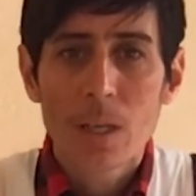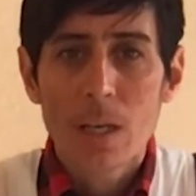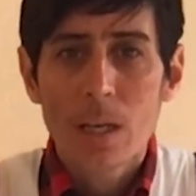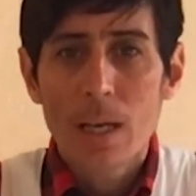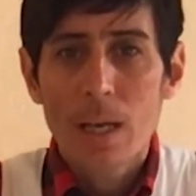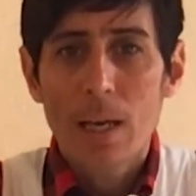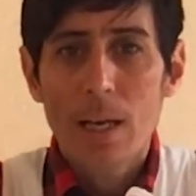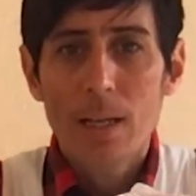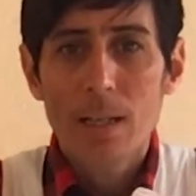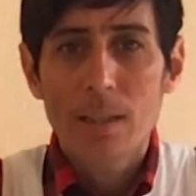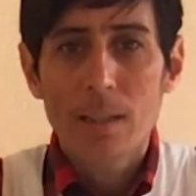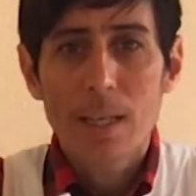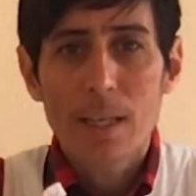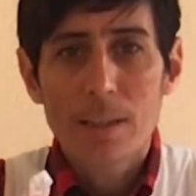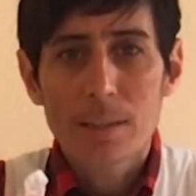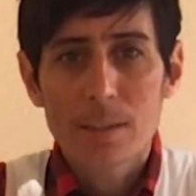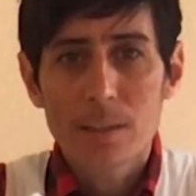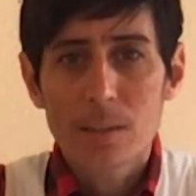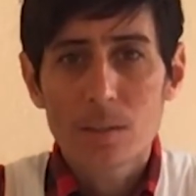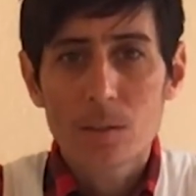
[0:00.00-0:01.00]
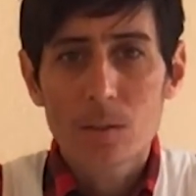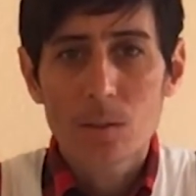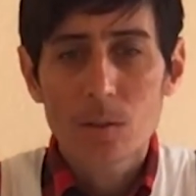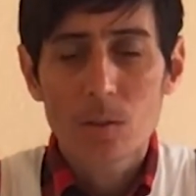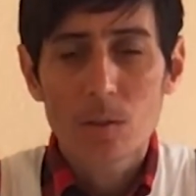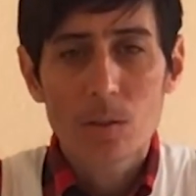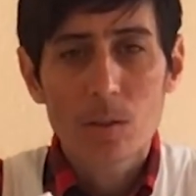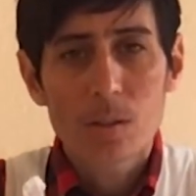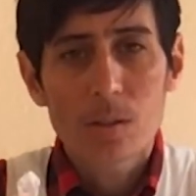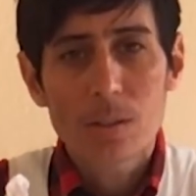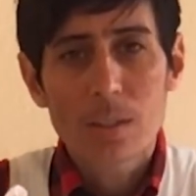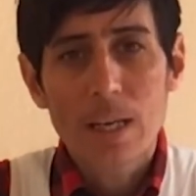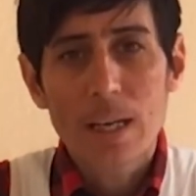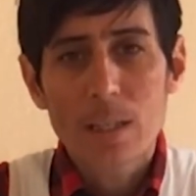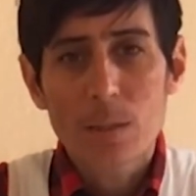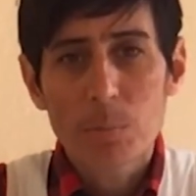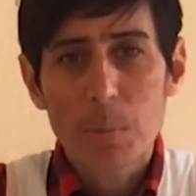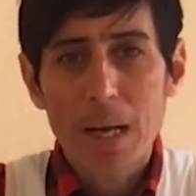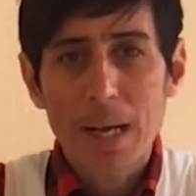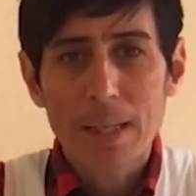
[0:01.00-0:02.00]
and allows the
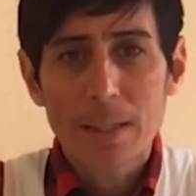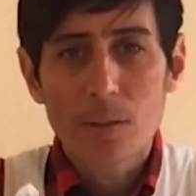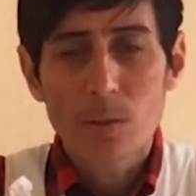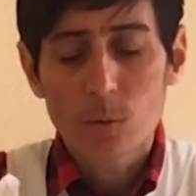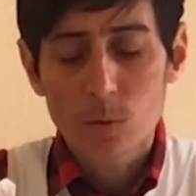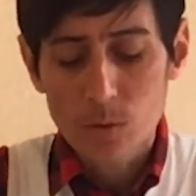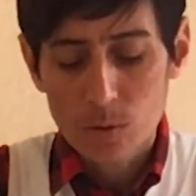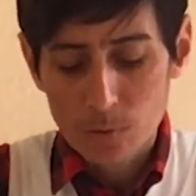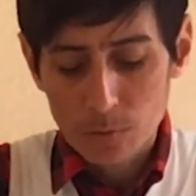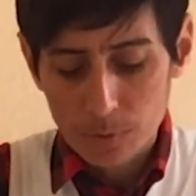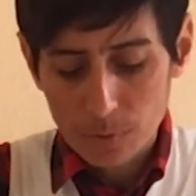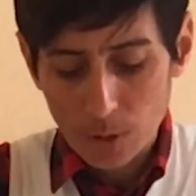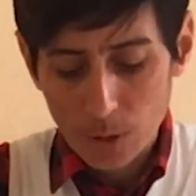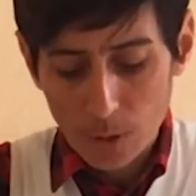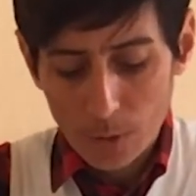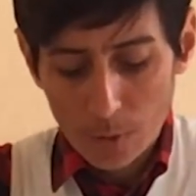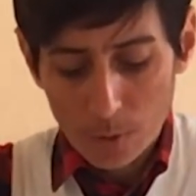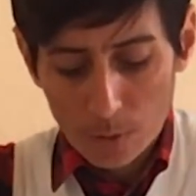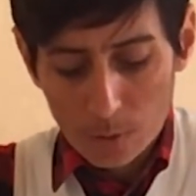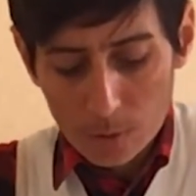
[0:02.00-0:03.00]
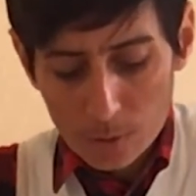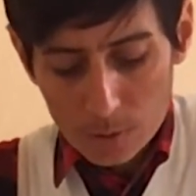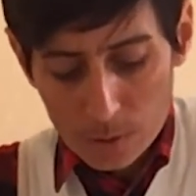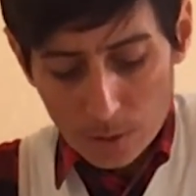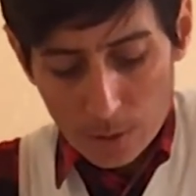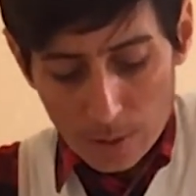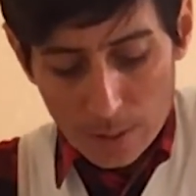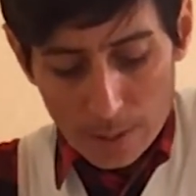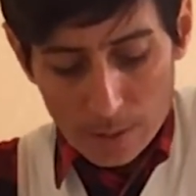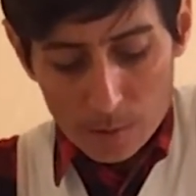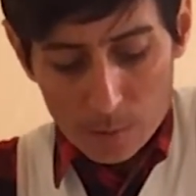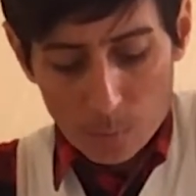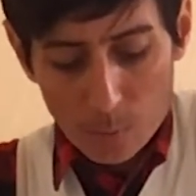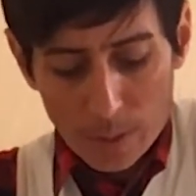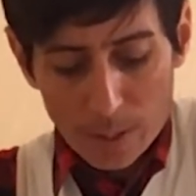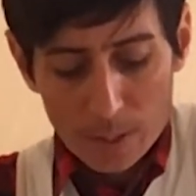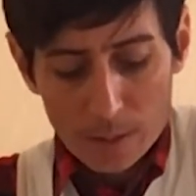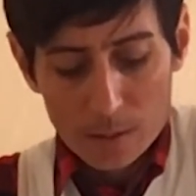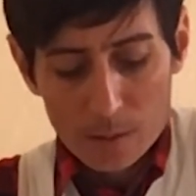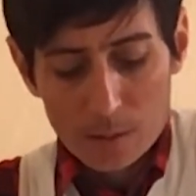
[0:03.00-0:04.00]
starch particles to flow. So that's when
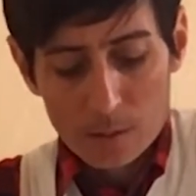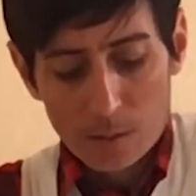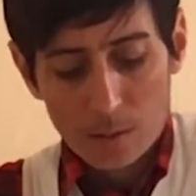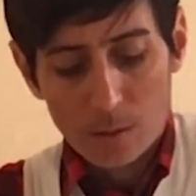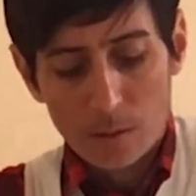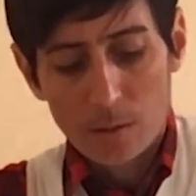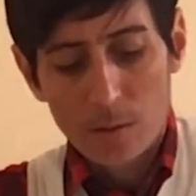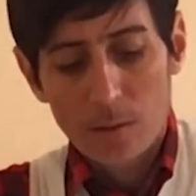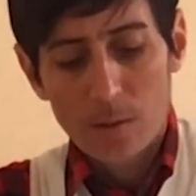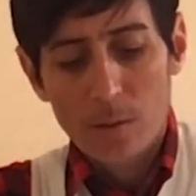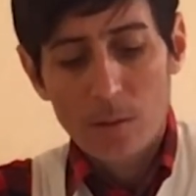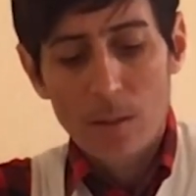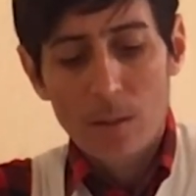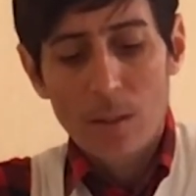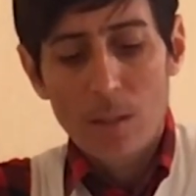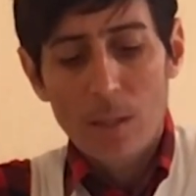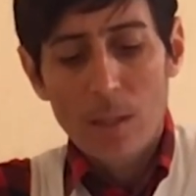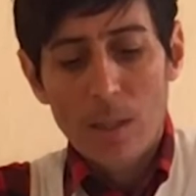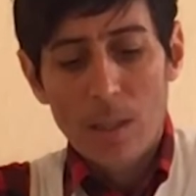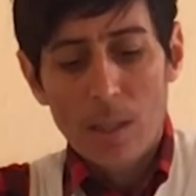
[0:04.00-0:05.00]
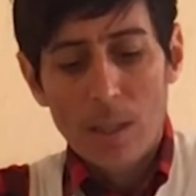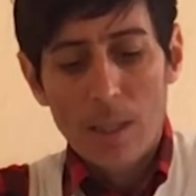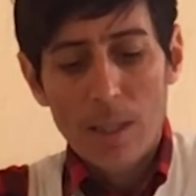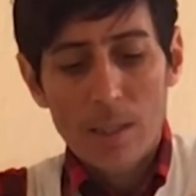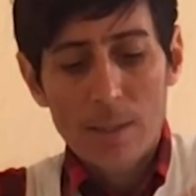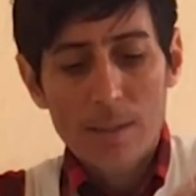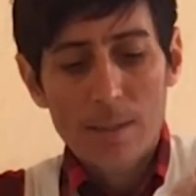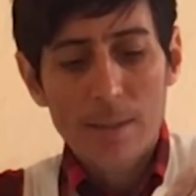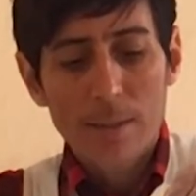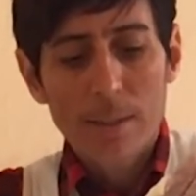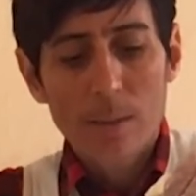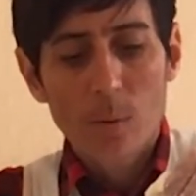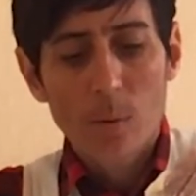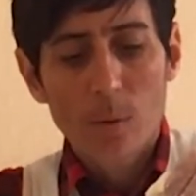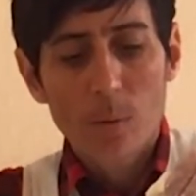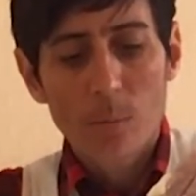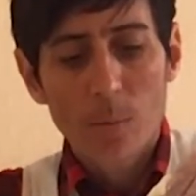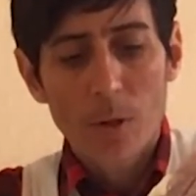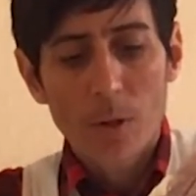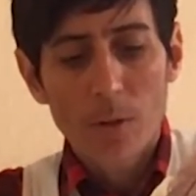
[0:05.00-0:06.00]
it's in its liquid
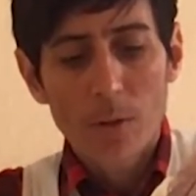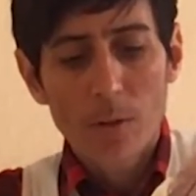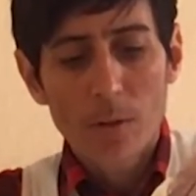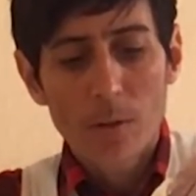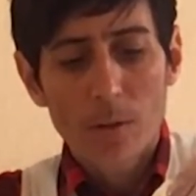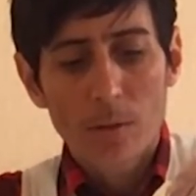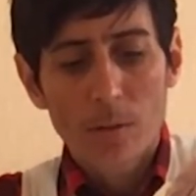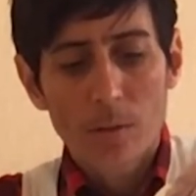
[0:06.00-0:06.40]
mode,